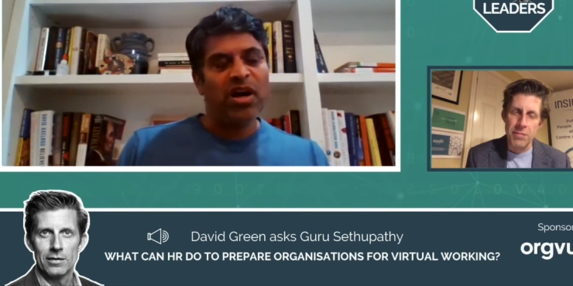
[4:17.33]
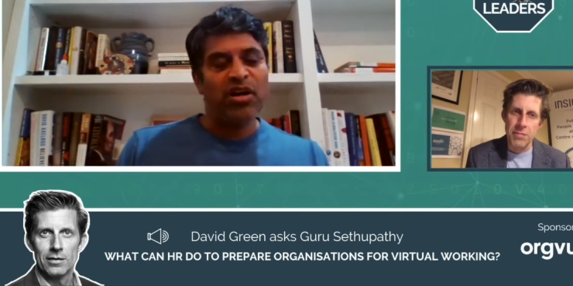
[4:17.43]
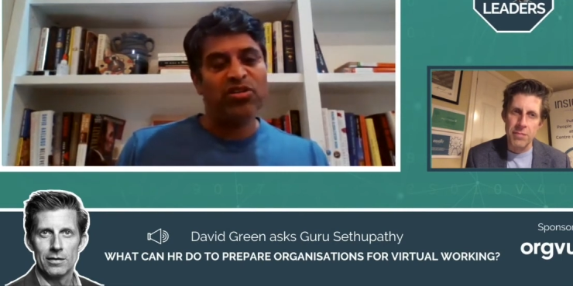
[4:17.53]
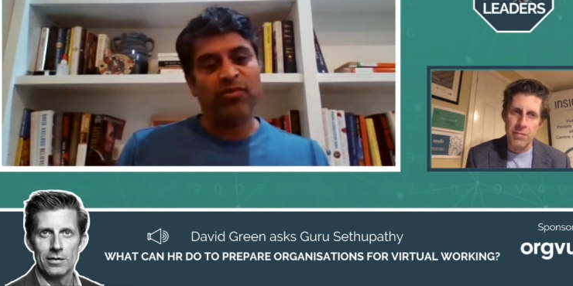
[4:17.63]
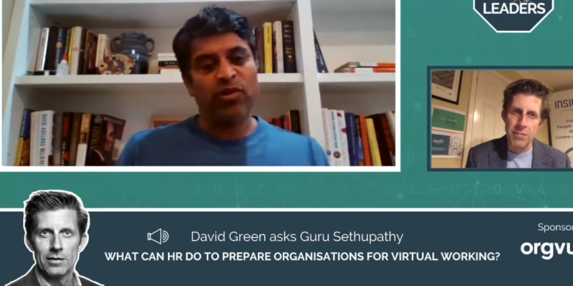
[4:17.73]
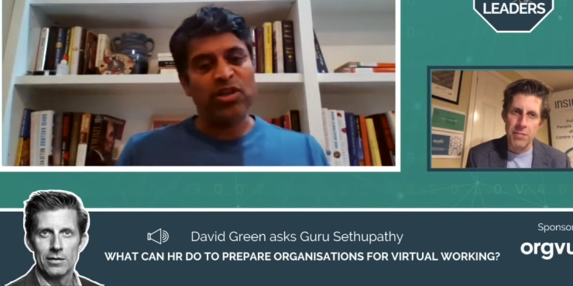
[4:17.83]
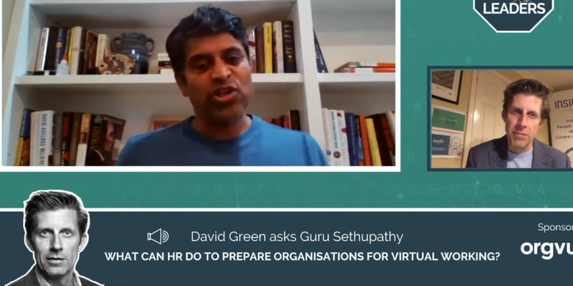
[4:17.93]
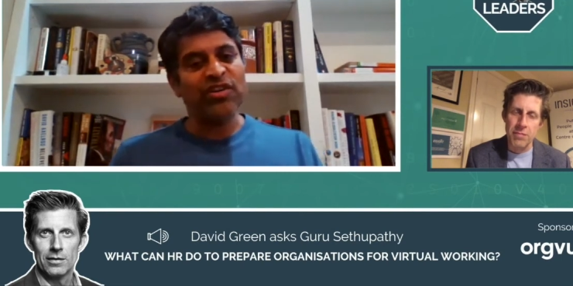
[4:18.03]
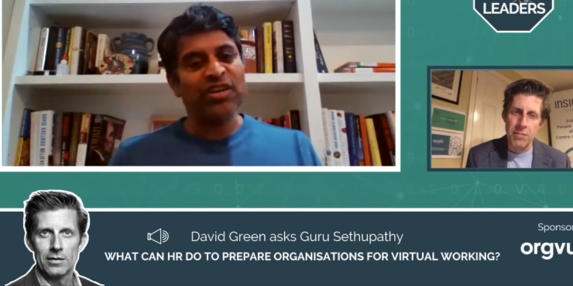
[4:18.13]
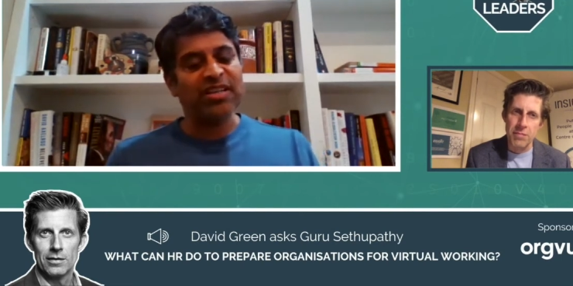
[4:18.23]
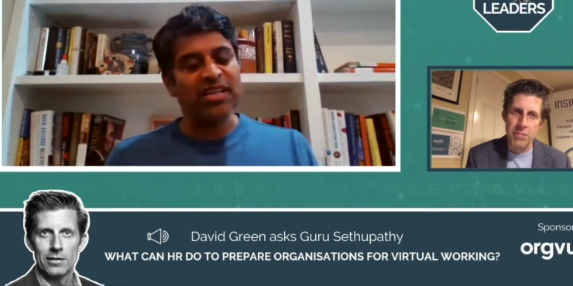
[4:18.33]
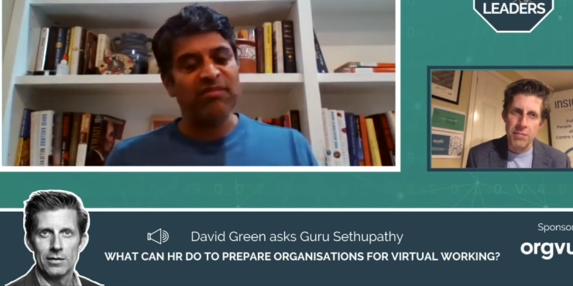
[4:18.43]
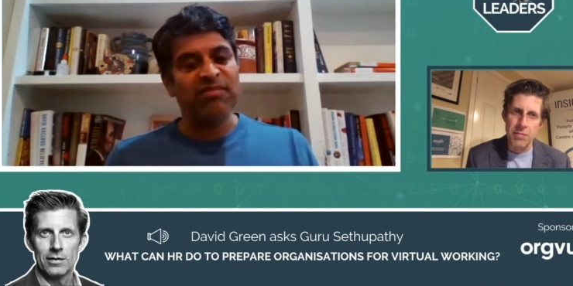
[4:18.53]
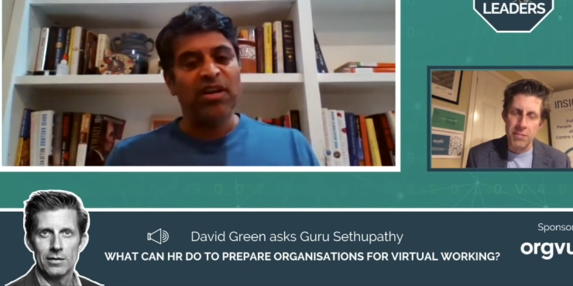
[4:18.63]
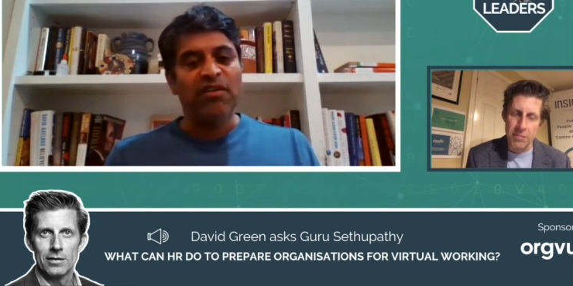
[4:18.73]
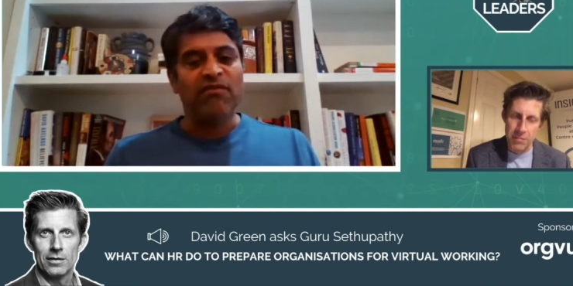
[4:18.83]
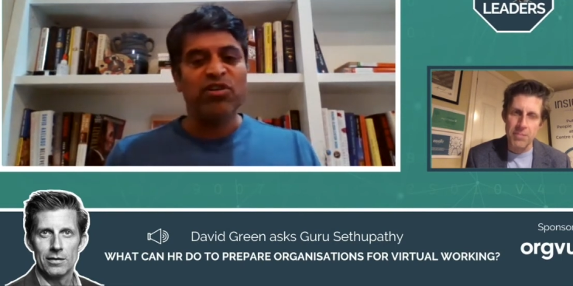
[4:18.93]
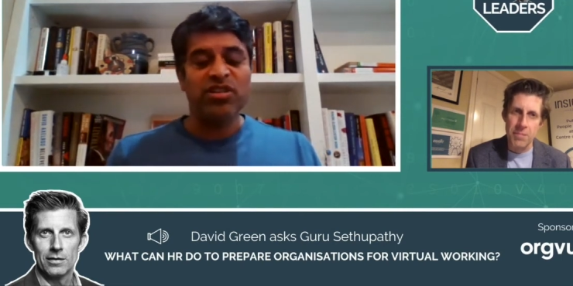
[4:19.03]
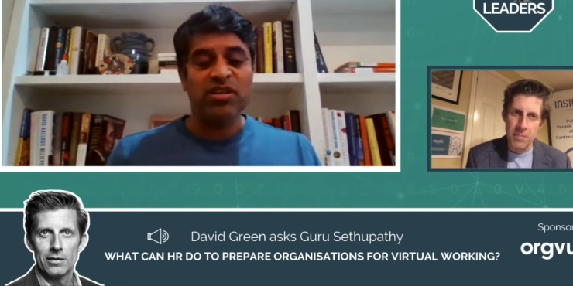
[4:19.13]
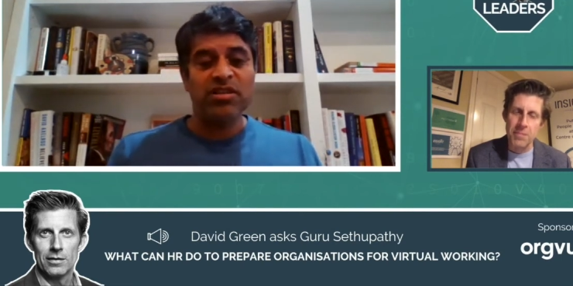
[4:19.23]
Speaker 1: on a software engineering team
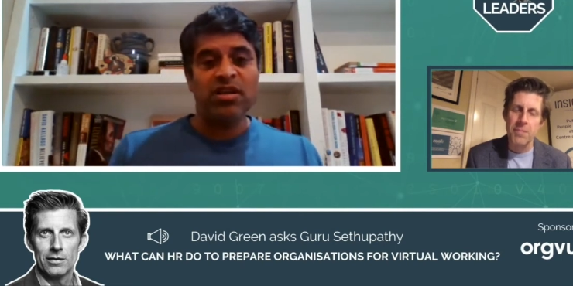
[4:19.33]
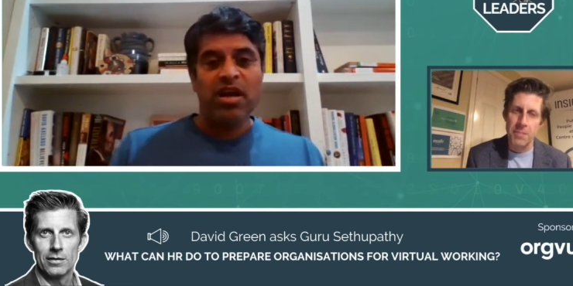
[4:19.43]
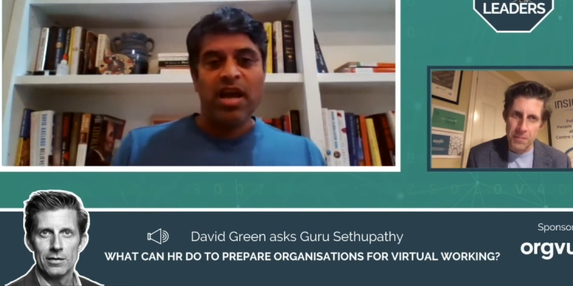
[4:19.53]
versus